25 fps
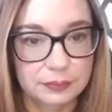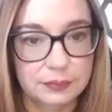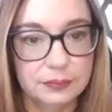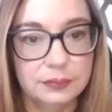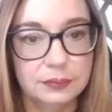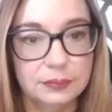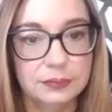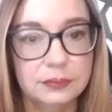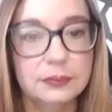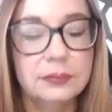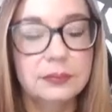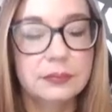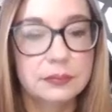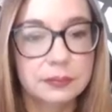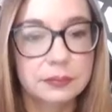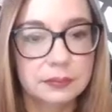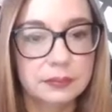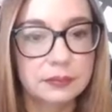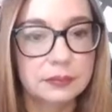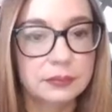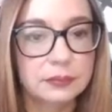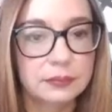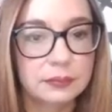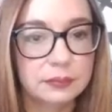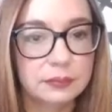
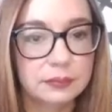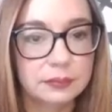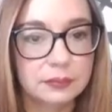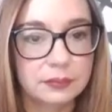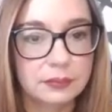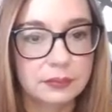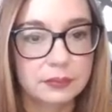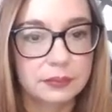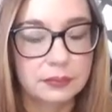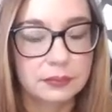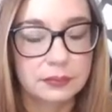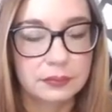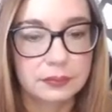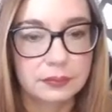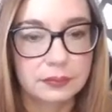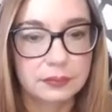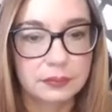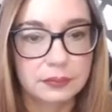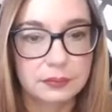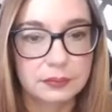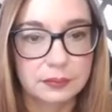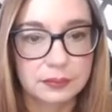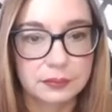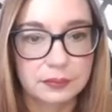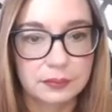
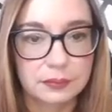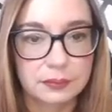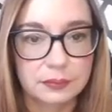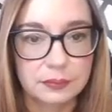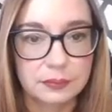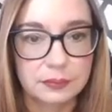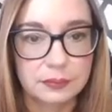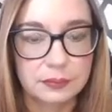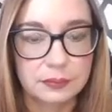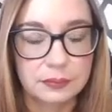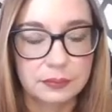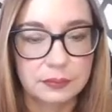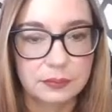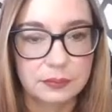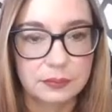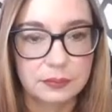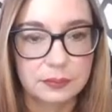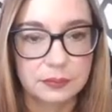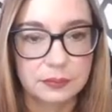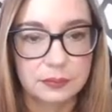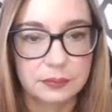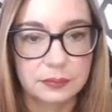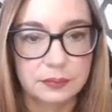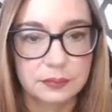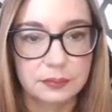
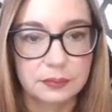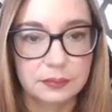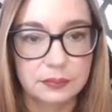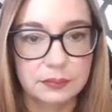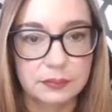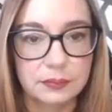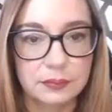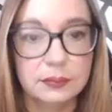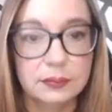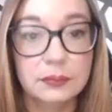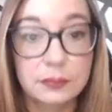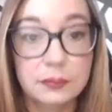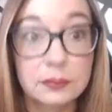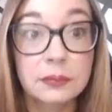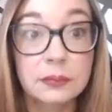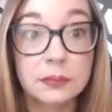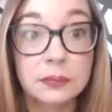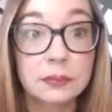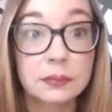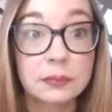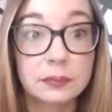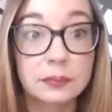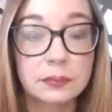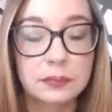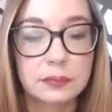
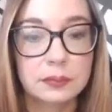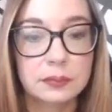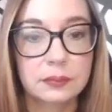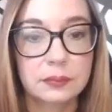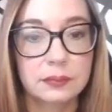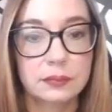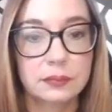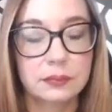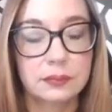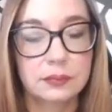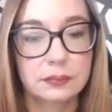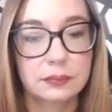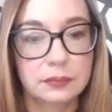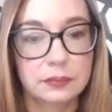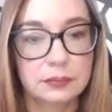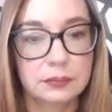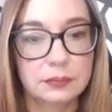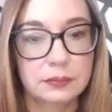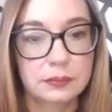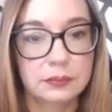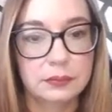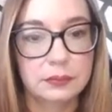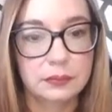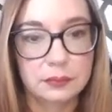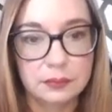
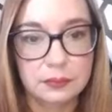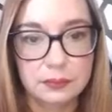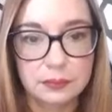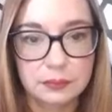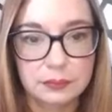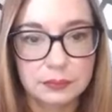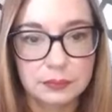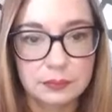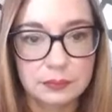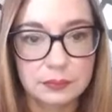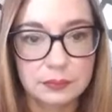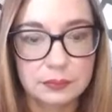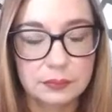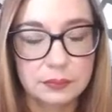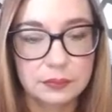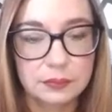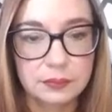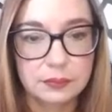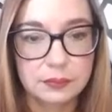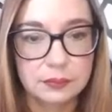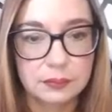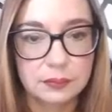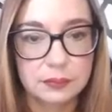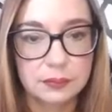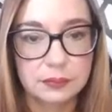
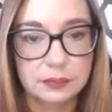The person shown says nothing.